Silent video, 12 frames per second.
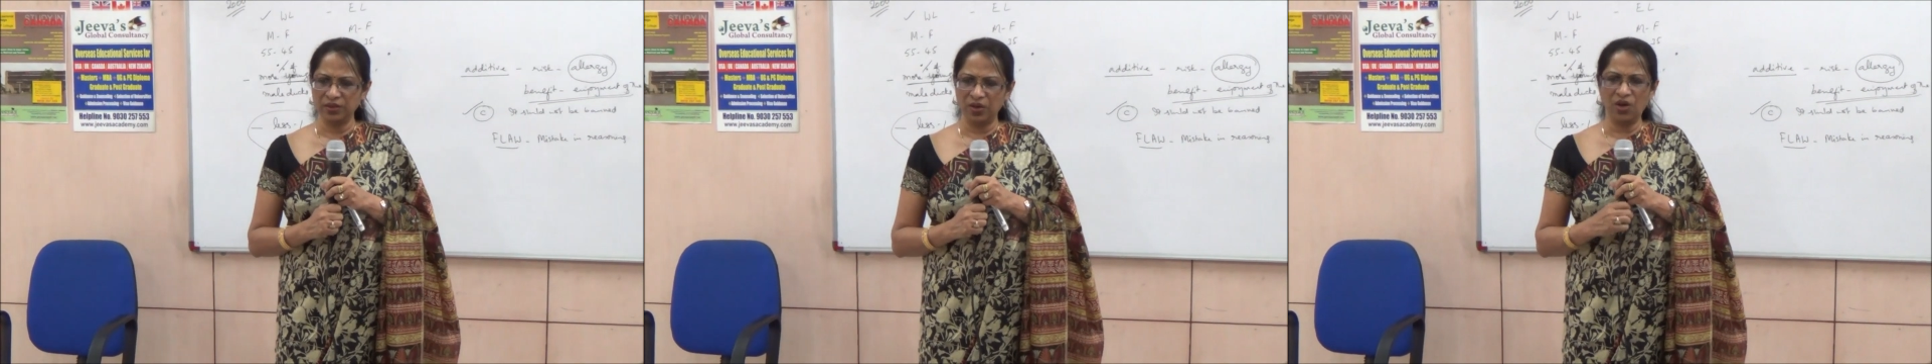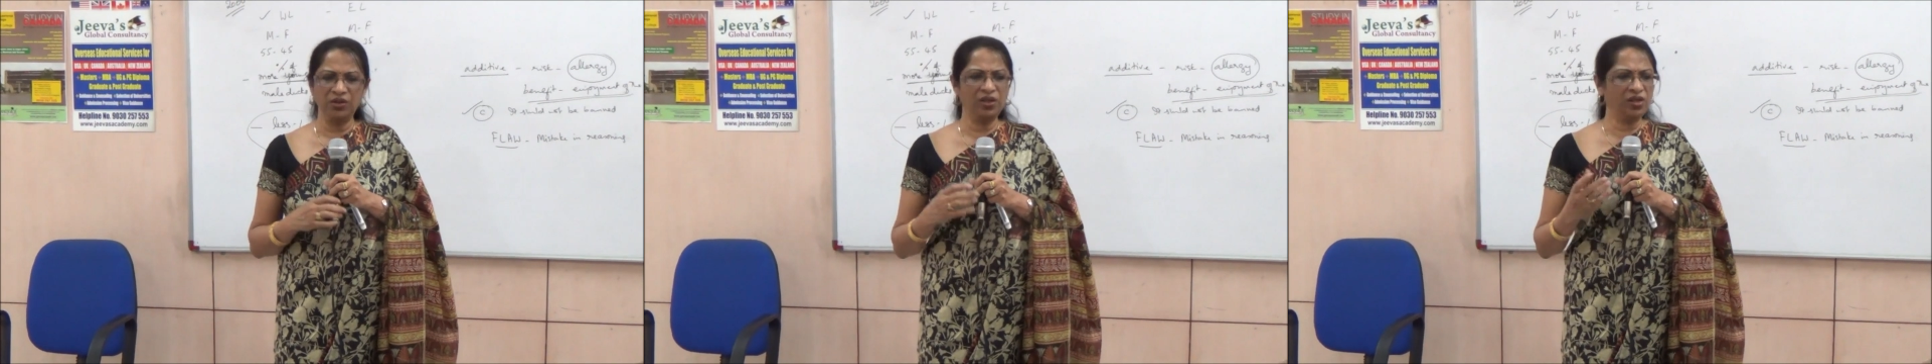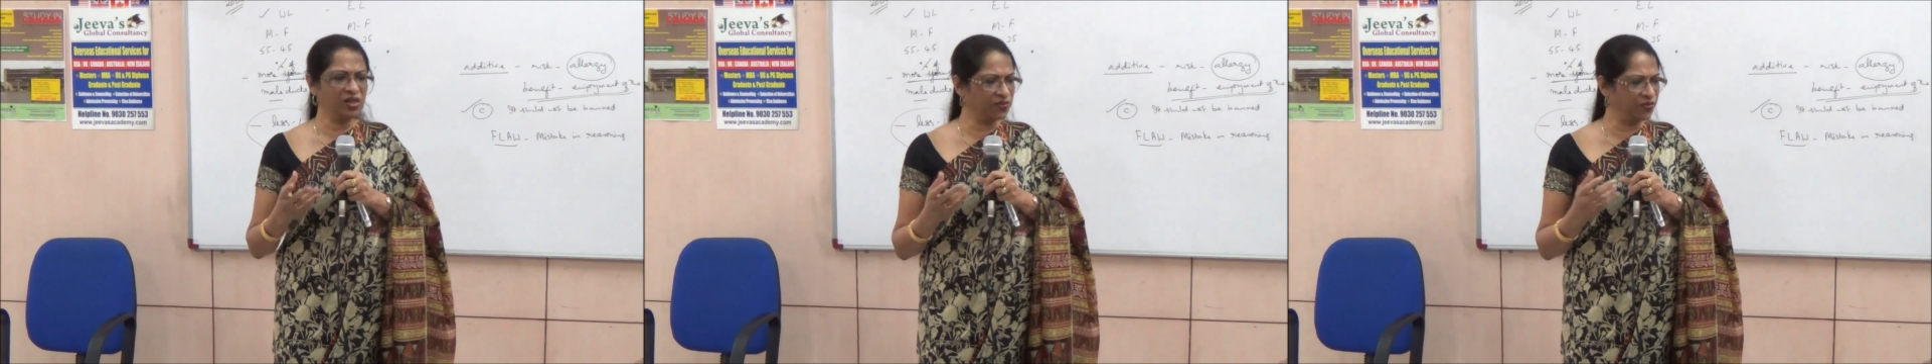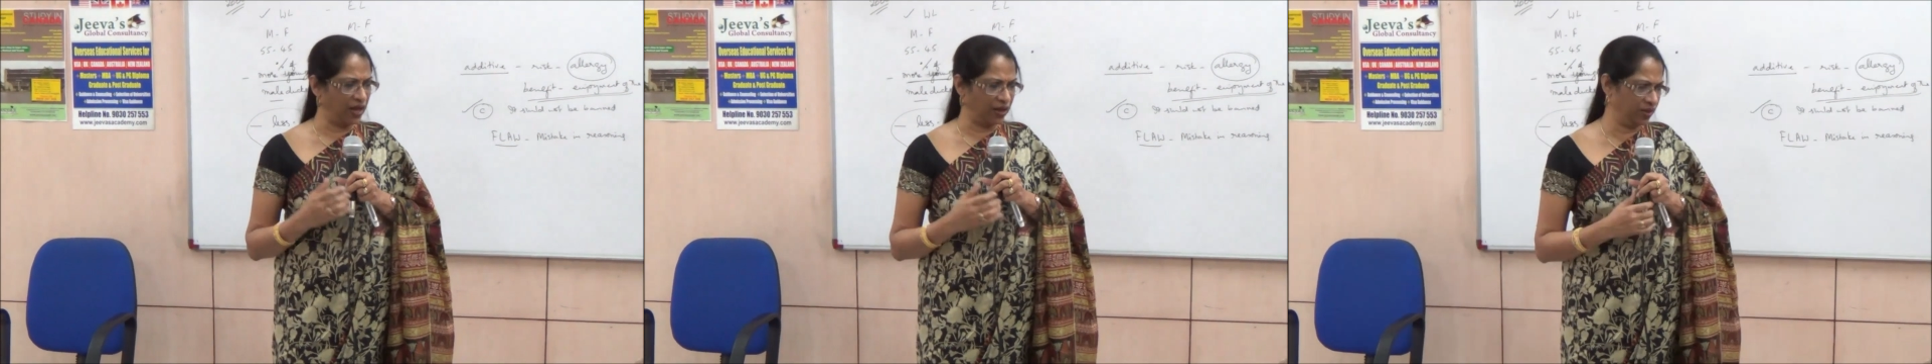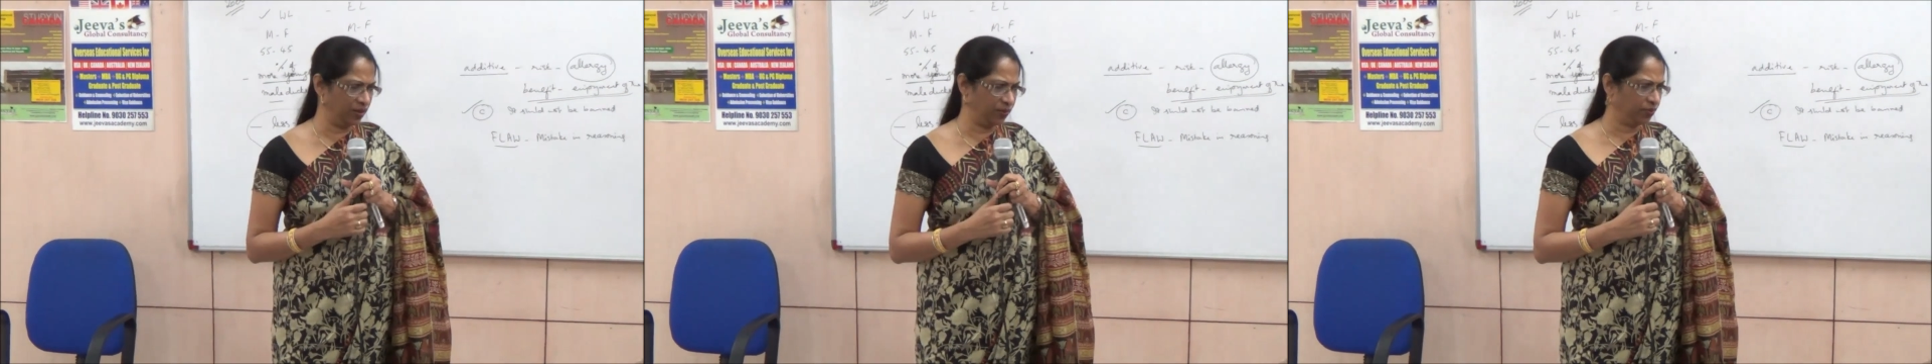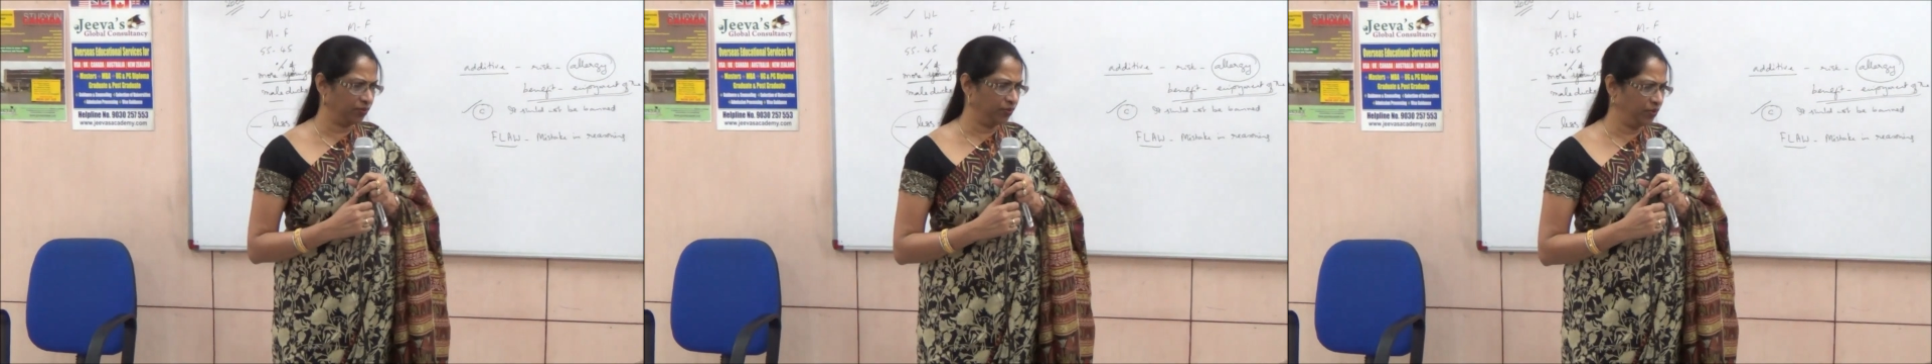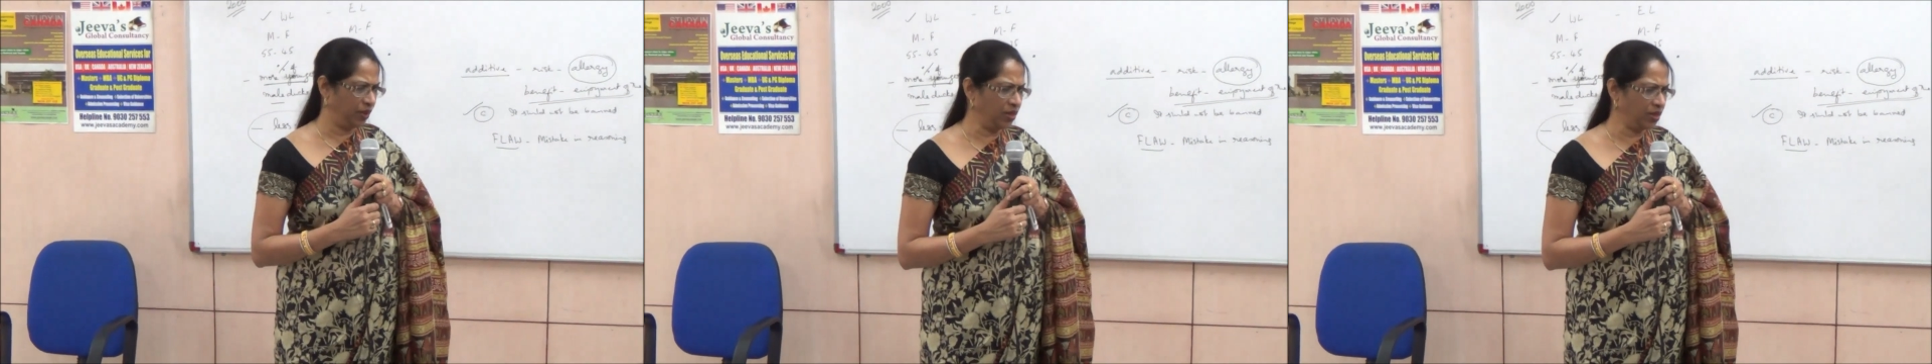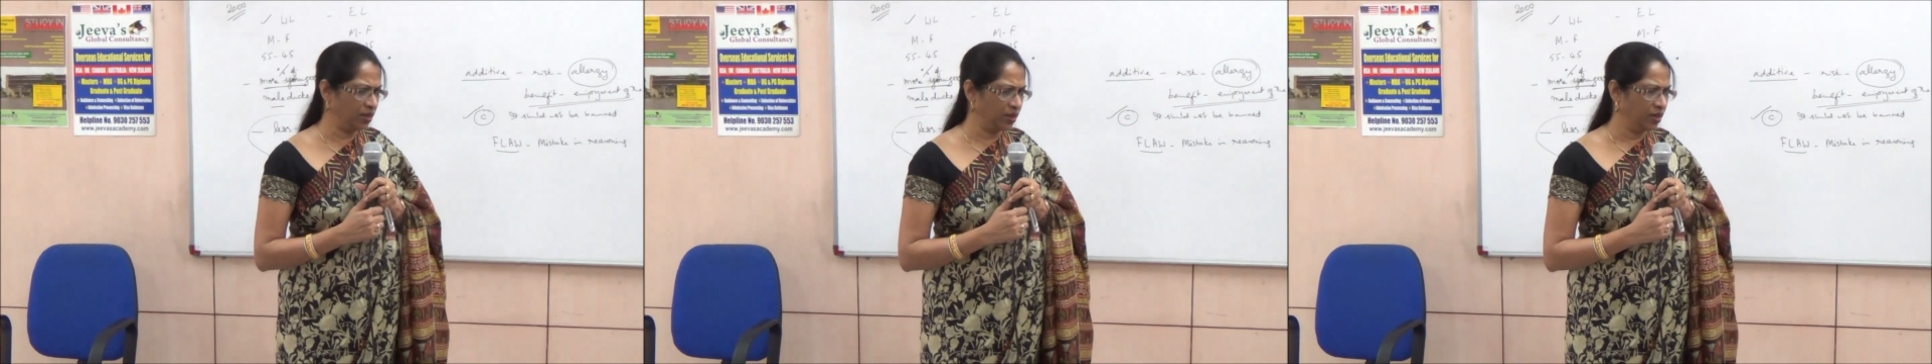On the risk factor, right?